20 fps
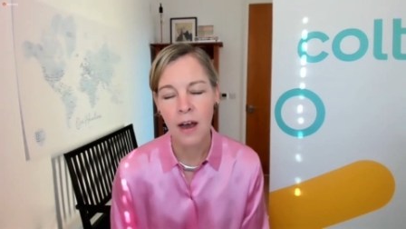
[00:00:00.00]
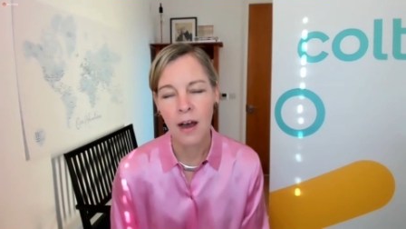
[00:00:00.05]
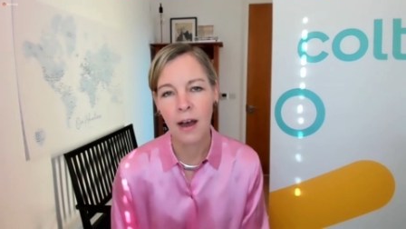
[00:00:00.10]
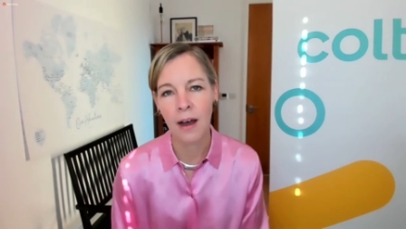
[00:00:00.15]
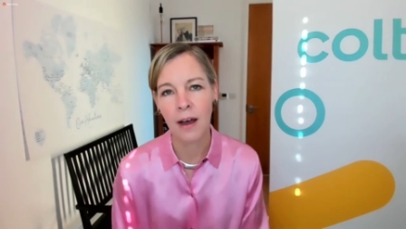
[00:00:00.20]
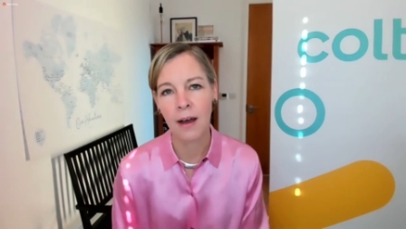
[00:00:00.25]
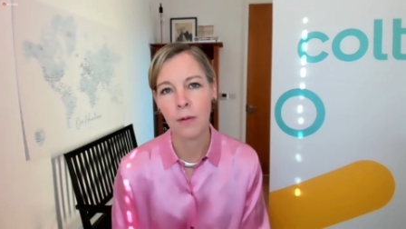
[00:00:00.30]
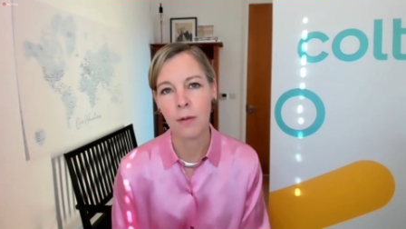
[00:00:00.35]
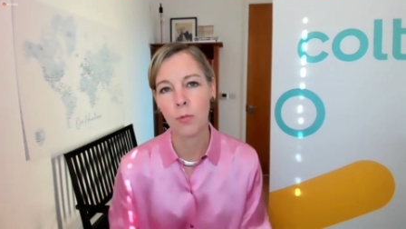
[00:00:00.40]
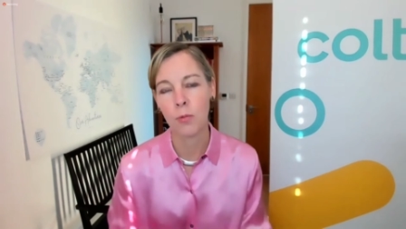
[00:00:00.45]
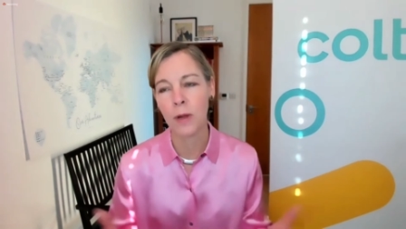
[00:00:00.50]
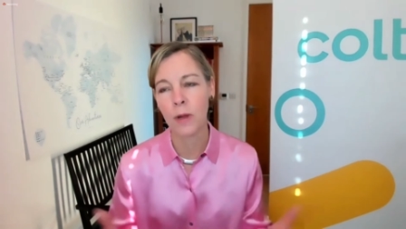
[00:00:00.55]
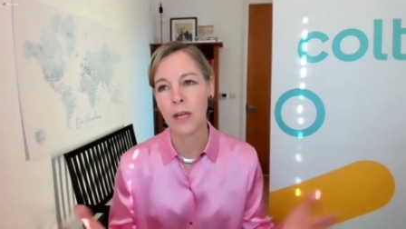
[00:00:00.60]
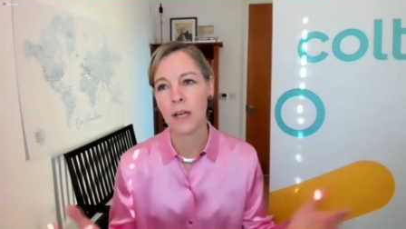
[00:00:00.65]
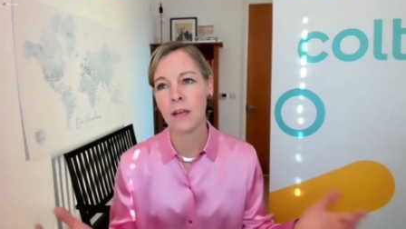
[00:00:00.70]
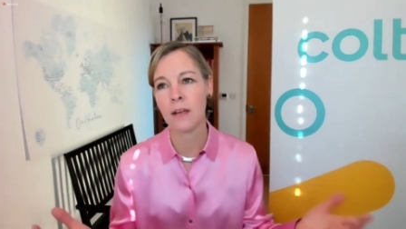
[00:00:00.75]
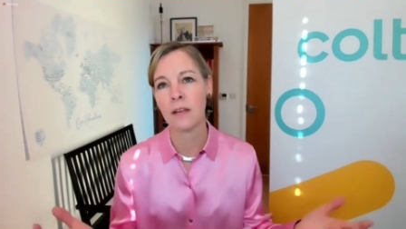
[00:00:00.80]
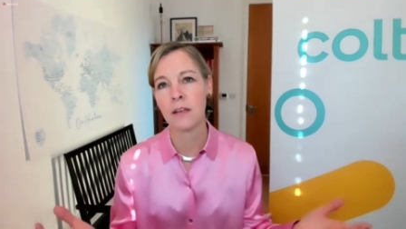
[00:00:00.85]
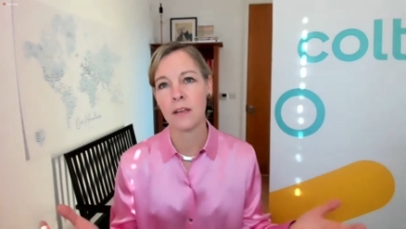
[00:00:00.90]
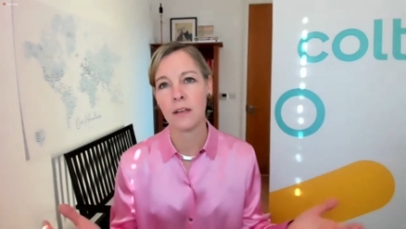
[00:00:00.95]
uh,
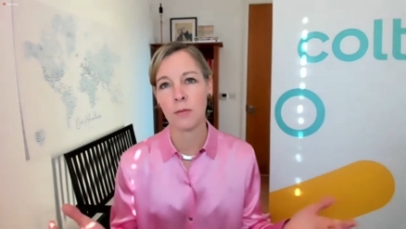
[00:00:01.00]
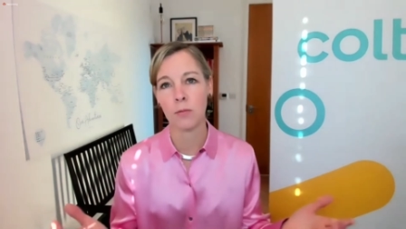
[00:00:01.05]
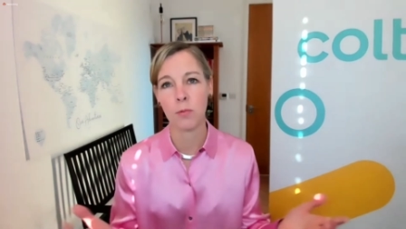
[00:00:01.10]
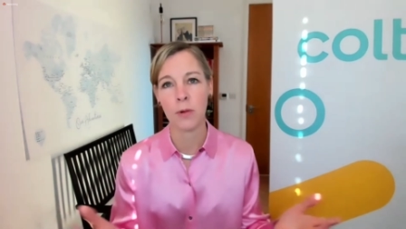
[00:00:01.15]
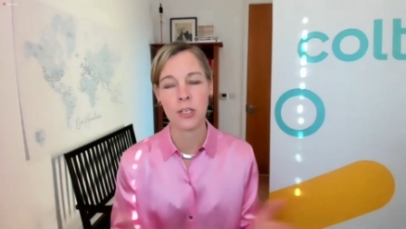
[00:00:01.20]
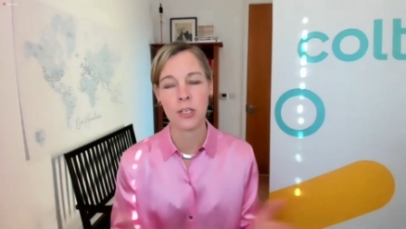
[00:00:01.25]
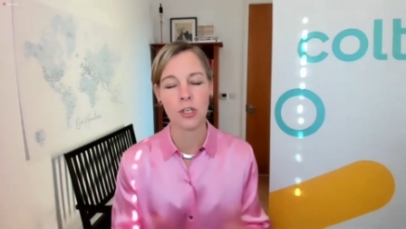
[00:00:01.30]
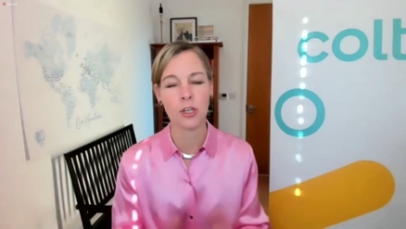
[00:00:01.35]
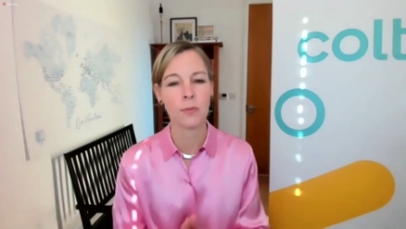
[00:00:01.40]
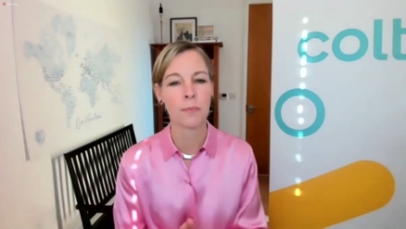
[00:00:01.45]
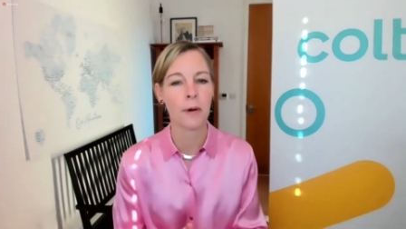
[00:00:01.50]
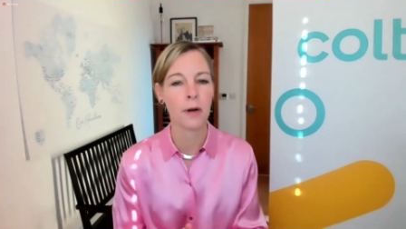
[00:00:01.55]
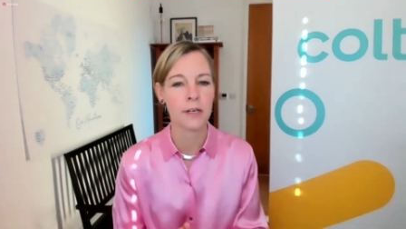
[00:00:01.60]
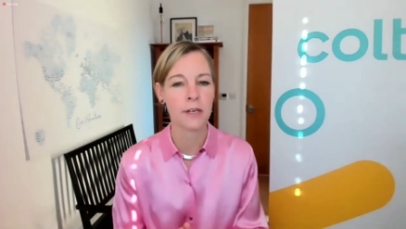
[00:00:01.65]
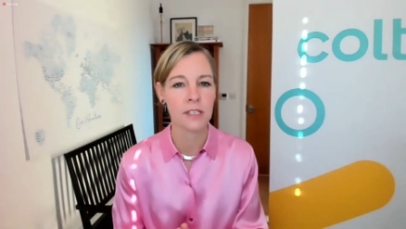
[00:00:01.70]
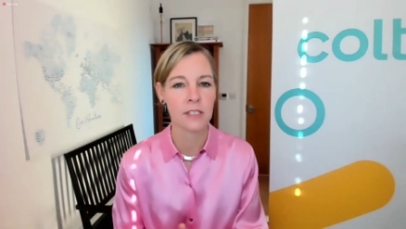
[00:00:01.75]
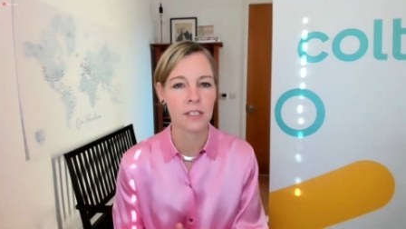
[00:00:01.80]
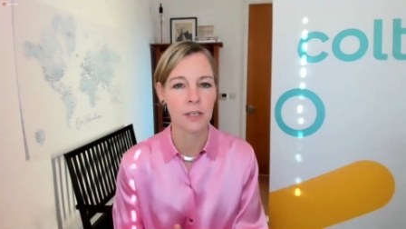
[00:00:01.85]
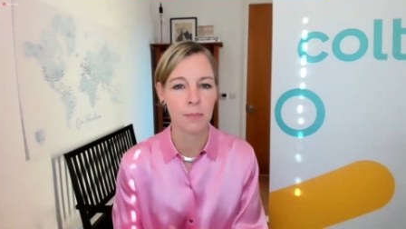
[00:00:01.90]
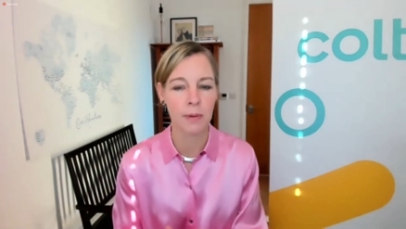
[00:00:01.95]
we we do
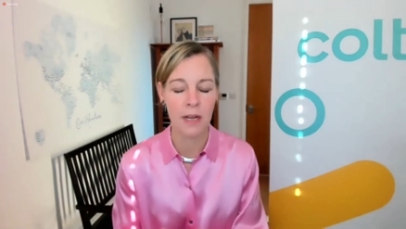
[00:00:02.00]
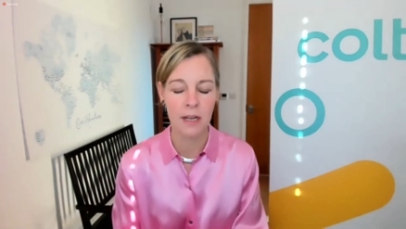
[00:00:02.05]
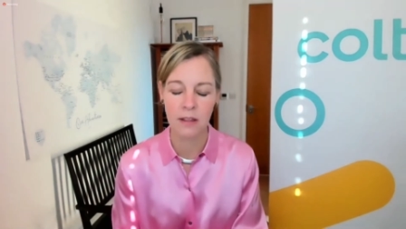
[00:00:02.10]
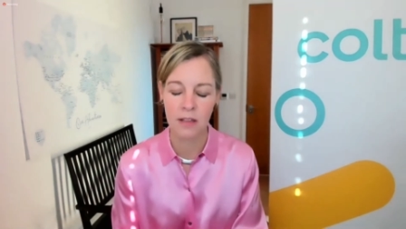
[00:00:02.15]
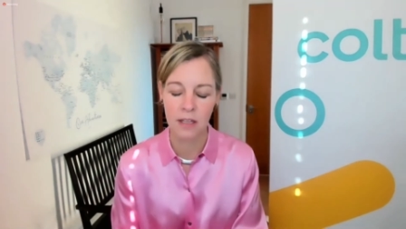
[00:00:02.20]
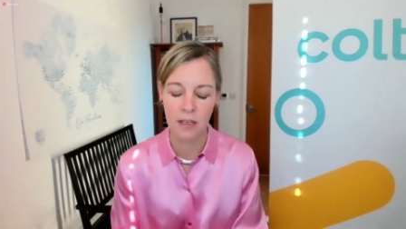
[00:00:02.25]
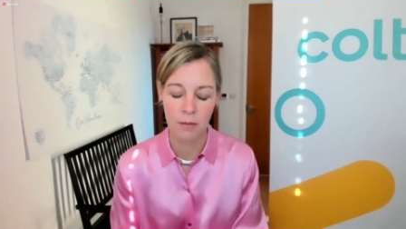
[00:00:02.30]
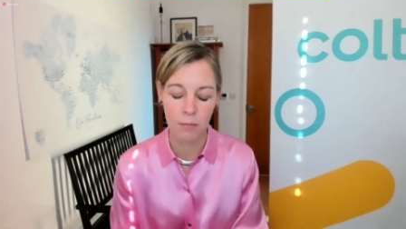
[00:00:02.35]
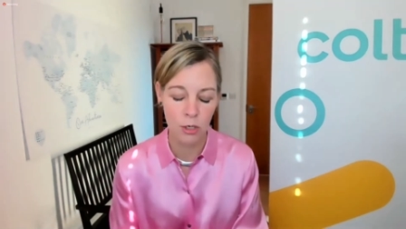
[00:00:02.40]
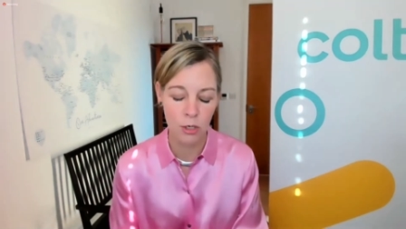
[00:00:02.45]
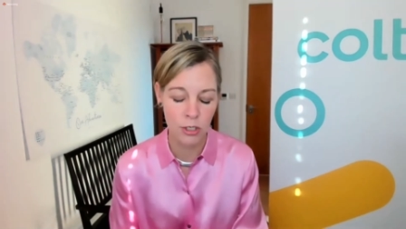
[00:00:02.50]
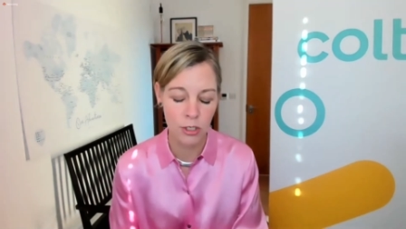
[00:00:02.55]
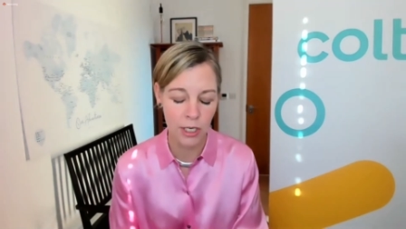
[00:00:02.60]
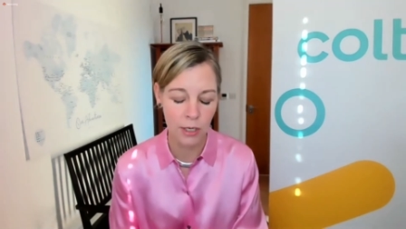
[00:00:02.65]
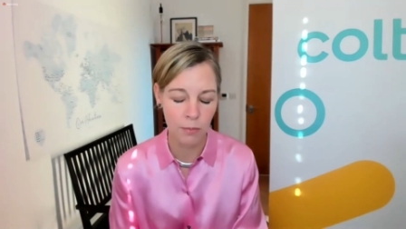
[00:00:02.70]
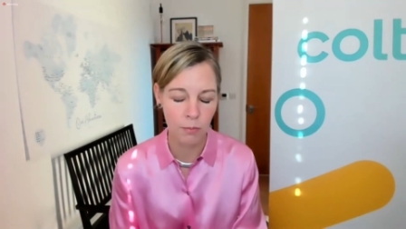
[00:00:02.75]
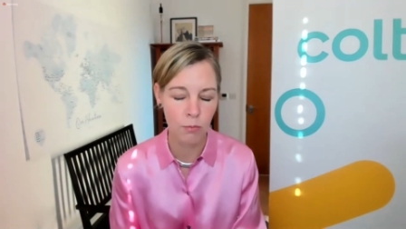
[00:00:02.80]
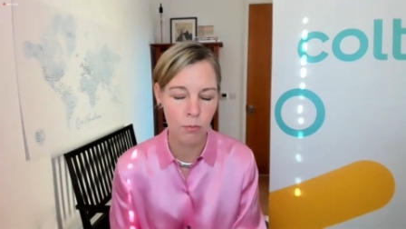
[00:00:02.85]
participate in the emerging